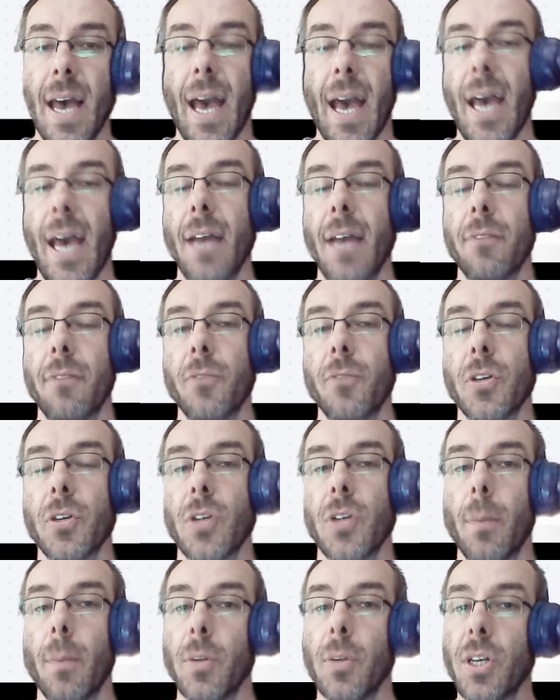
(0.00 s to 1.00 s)
And for
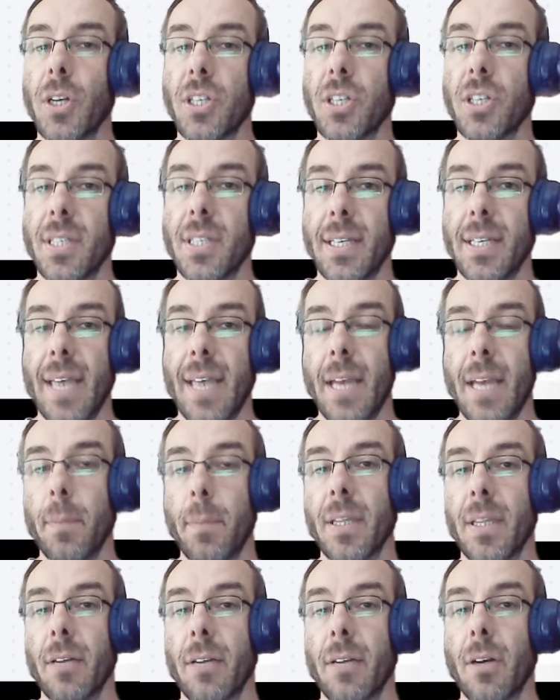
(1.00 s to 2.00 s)
example, not just the
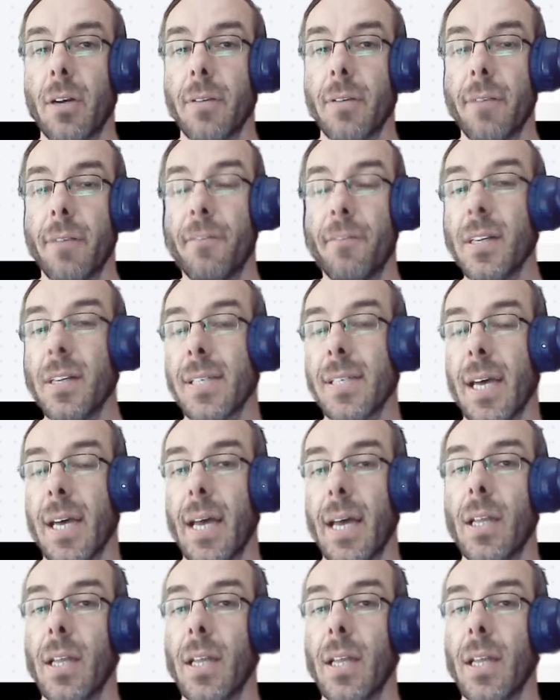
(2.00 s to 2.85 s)
date, but the filter